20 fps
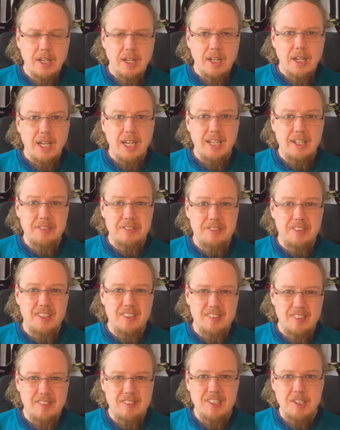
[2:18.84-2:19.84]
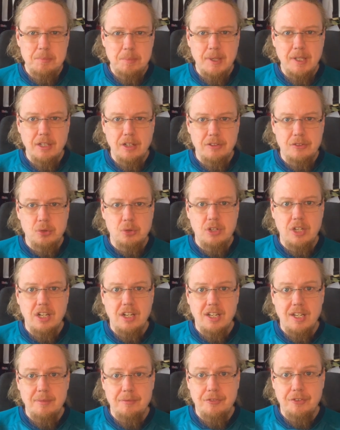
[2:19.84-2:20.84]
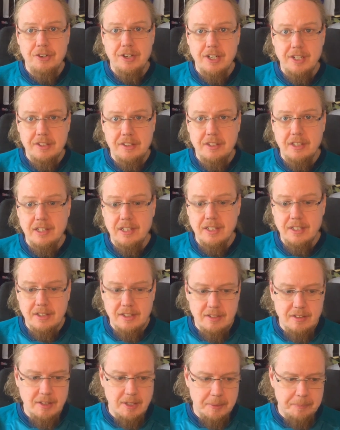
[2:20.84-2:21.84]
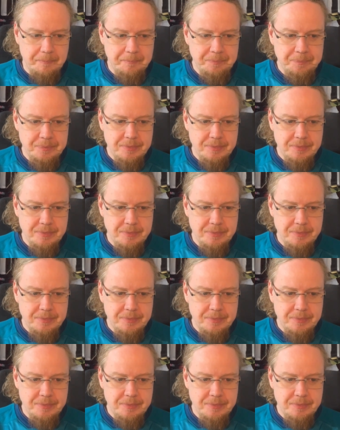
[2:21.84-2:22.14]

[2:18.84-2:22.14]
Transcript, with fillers: has it's a steep hill to climb for Atalanta.